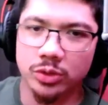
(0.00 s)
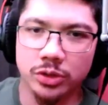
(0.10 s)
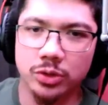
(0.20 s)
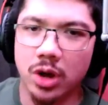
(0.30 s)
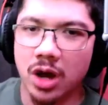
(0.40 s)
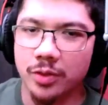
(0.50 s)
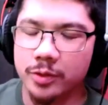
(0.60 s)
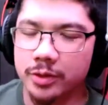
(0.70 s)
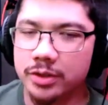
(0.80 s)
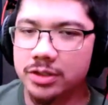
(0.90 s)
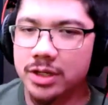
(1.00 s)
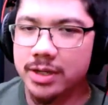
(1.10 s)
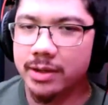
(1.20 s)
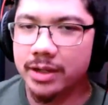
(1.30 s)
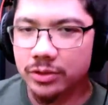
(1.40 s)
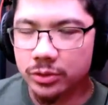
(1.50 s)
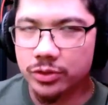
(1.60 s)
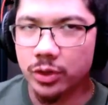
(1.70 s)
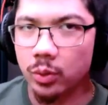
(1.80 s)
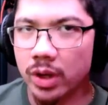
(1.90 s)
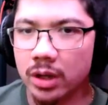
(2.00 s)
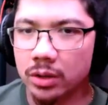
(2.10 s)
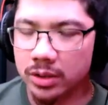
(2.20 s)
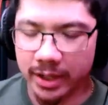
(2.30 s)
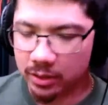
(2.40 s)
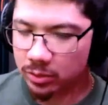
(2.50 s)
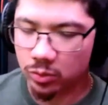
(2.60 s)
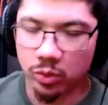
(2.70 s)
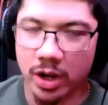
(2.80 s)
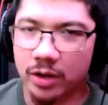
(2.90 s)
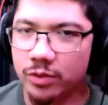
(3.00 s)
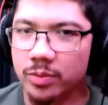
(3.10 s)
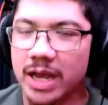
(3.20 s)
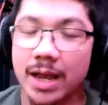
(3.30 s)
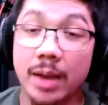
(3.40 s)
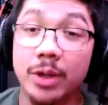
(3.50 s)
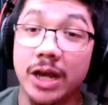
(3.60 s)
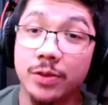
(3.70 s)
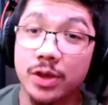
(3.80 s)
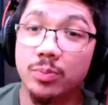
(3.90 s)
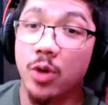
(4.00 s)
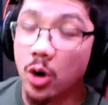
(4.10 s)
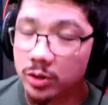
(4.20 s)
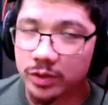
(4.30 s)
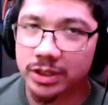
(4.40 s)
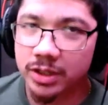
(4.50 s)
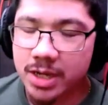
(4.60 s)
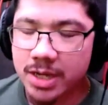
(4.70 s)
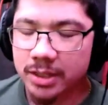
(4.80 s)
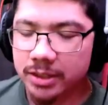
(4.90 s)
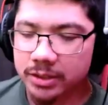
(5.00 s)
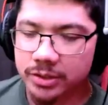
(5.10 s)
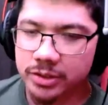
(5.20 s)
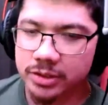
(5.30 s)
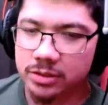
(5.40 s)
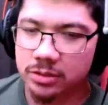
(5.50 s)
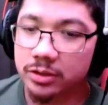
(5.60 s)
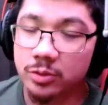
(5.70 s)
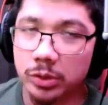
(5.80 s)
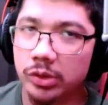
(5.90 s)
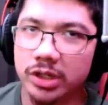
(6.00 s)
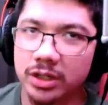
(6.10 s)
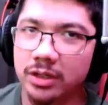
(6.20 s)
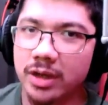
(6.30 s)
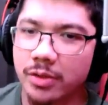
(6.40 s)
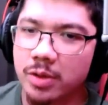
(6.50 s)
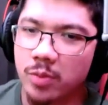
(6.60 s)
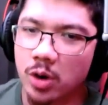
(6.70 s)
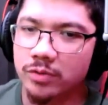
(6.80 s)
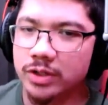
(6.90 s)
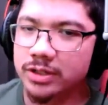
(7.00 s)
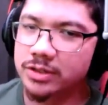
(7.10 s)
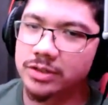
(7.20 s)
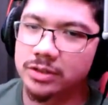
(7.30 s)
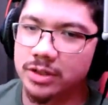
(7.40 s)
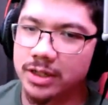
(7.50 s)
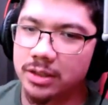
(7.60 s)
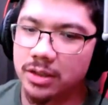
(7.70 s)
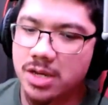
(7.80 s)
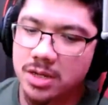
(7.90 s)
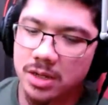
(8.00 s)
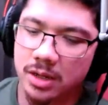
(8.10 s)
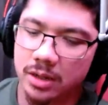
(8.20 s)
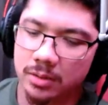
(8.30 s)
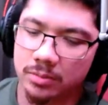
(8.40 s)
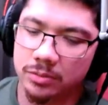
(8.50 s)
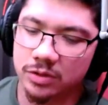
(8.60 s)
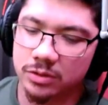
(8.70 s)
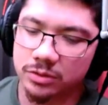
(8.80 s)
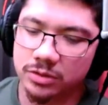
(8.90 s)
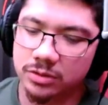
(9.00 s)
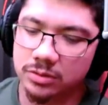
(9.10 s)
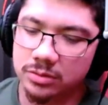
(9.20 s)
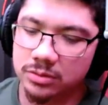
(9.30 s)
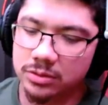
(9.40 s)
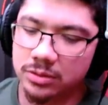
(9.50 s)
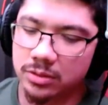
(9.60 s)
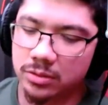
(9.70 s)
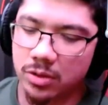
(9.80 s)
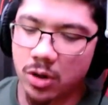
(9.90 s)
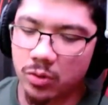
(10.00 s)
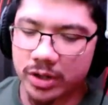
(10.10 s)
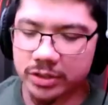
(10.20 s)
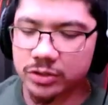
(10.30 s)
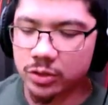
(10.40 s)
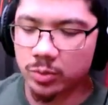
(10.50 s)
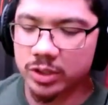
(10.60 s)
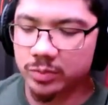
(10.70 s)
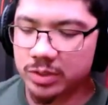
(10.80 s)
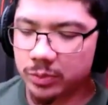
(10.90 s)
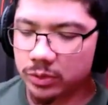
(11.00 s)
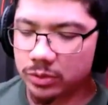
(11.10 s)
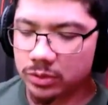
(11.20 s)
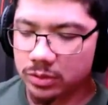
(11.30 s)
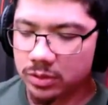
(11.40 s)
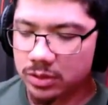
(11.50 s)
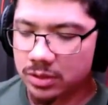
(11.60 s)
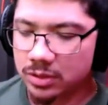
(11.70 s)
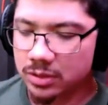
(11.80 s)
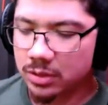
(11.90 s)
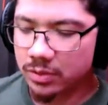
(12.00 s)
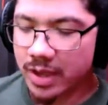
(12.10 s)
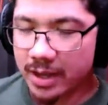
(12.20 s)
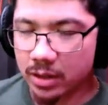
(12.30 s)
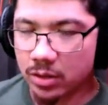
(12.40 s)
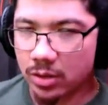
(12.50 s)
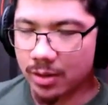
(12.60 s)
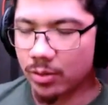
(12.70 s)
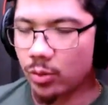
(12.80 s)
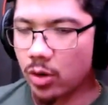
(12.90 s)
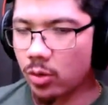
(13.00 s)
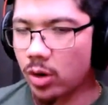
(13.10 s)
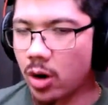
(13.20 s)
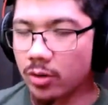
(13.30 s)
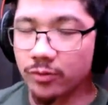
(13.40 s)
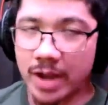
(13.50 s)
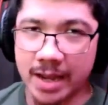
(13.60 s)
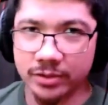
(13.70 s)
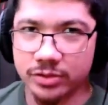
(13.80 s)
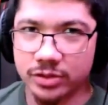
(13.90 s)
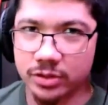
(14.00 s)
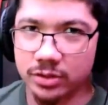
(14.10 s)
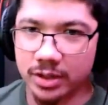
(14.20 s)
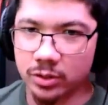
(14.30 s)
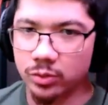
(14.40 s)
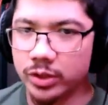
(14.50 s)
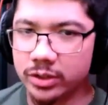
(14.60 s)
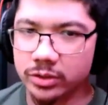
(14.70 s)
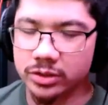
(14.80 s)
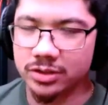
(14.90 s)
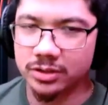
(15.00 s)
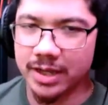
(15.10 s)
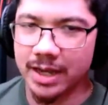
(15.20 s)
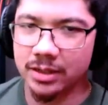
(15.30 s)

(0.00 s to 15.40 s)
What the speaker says: authors can do so well, like, right off the bat. But I think part of it is the community. I think part of it is that there's already so many people that are fans, that are readers, that